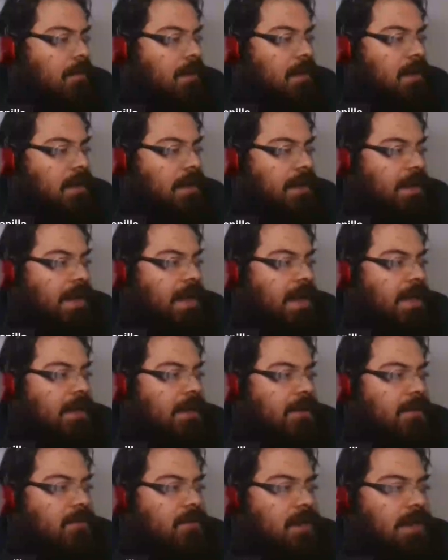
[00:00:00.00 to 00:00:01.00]

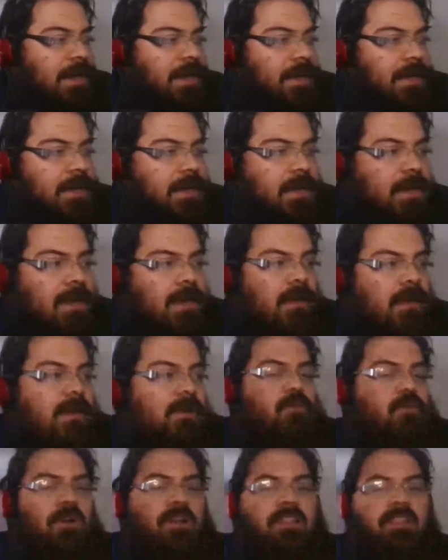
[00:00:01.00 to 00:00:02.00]
Again, right,
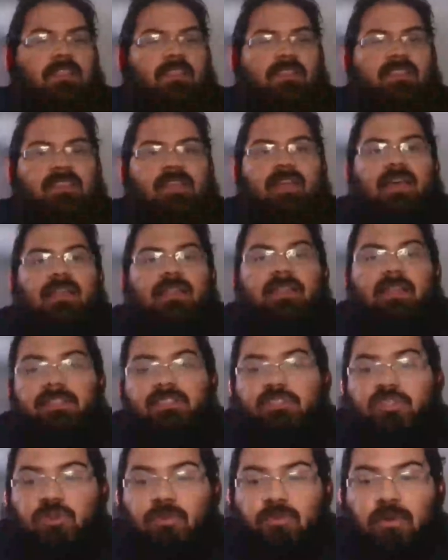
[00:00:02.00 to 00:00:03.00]
one of the things
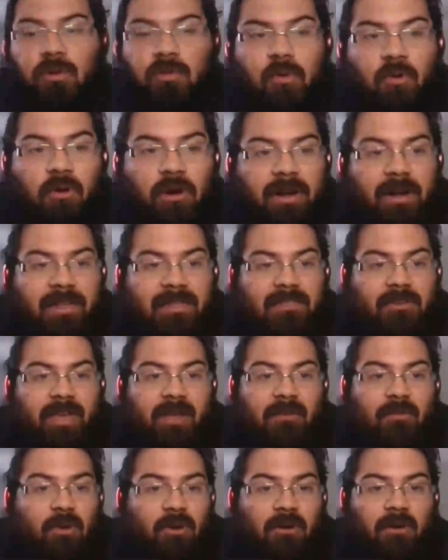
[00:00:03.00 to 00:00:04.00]
that's super important is,
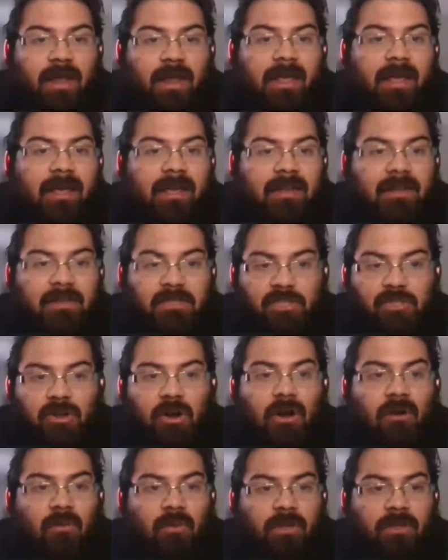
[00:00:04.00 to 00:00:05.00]
okay, well, great, I can
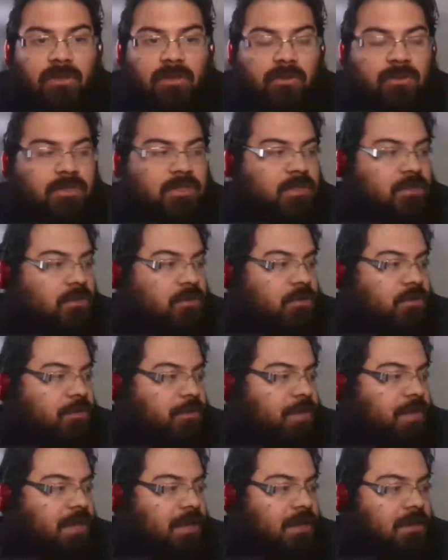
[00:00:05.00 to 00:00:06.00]
start with those
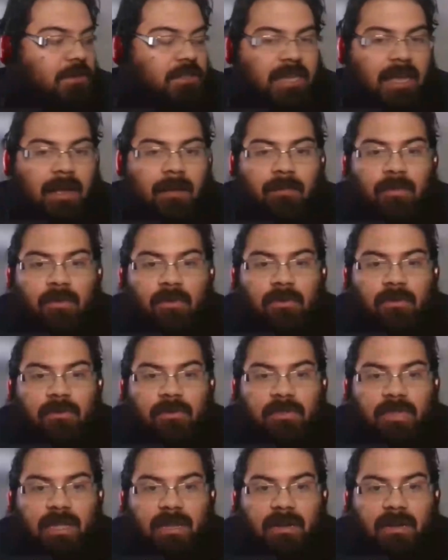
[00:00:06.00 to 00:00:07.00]
beginner
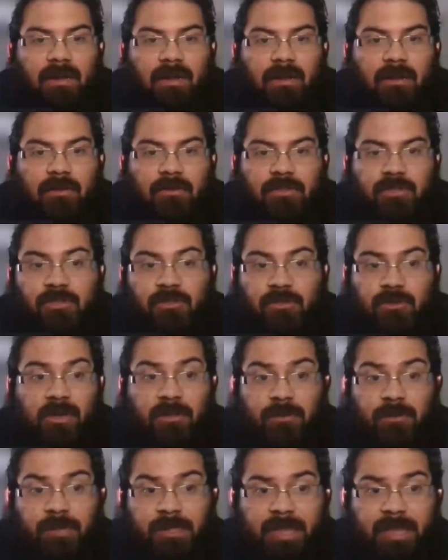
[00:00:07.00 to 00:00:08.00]
samples and those
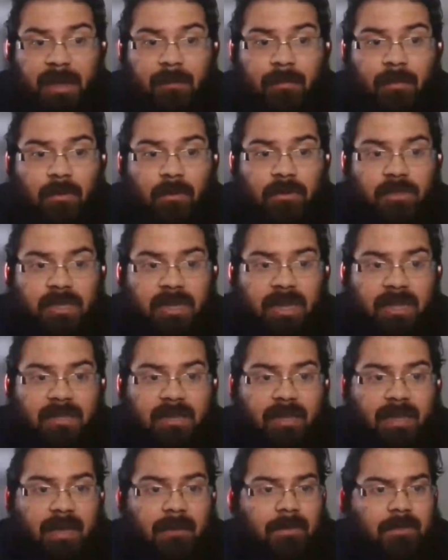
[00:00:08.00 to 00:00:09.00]
introductory samples, and that's going to get me